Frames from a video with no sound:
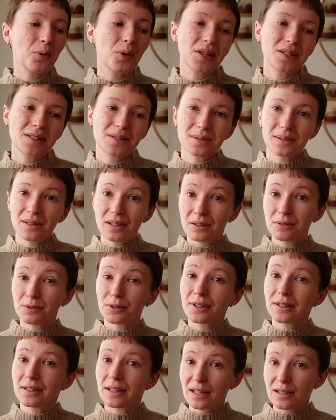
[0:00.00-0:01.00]
want to leave
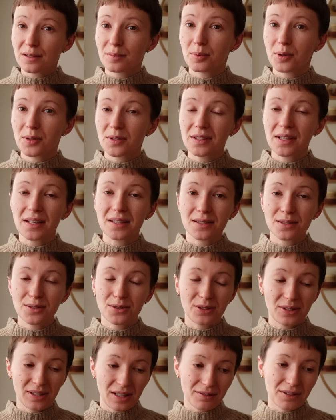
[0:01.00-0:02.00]
for the next podcast
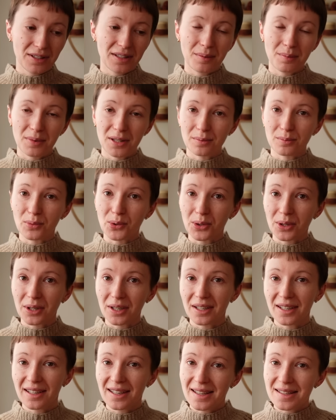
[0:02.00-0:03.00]
to give it a bit
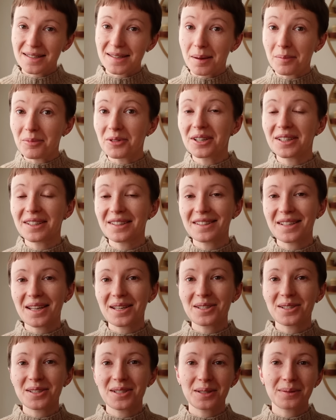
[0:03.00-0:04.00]
more separate
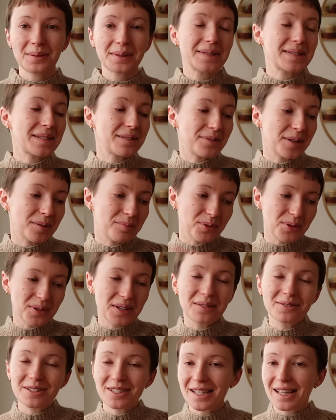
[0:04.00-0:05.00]
attention, because if I pull
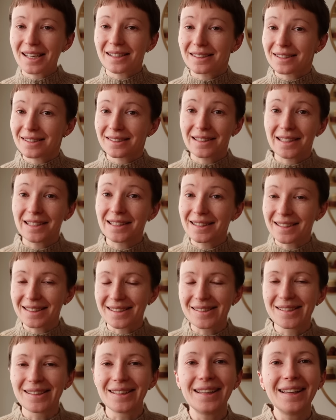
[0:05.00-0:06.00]
them together, then
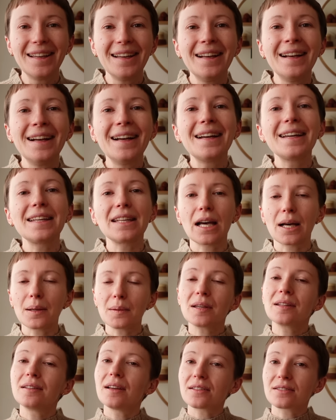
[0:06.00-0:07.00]
it's, yeah,
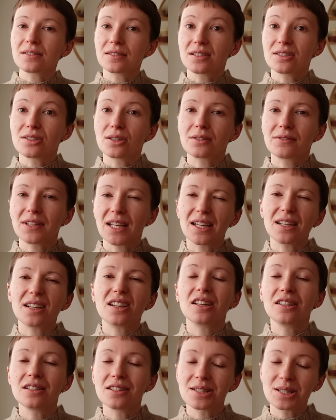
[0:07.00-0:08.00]
it doesn't deserve that.
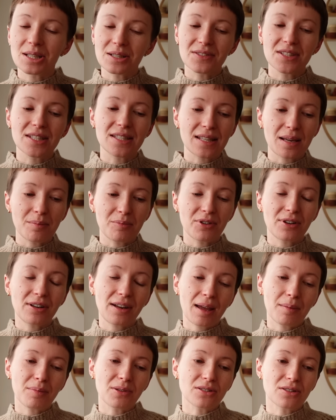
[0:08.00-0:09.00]
It deserves a
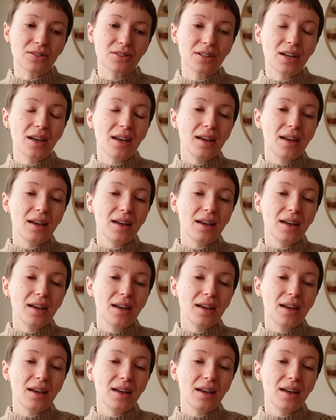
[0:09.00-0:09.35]
separate episode,